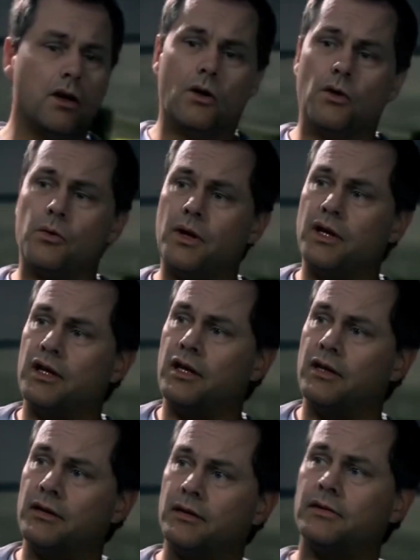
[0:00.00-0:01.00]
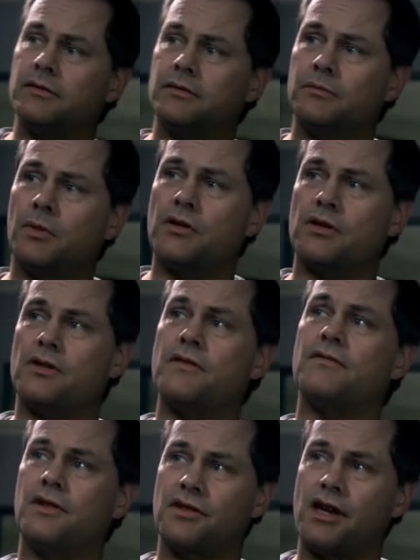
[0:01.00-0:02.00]
Already, positive
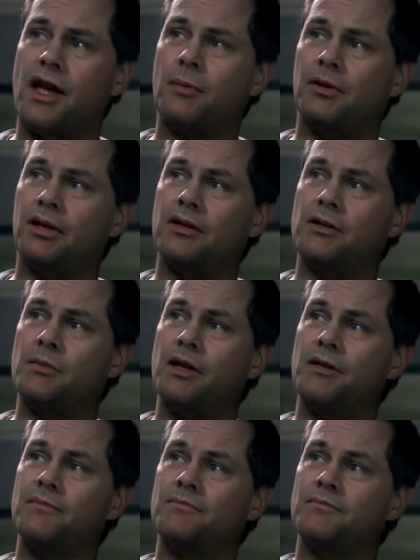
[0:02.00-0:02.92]
things are happening to me.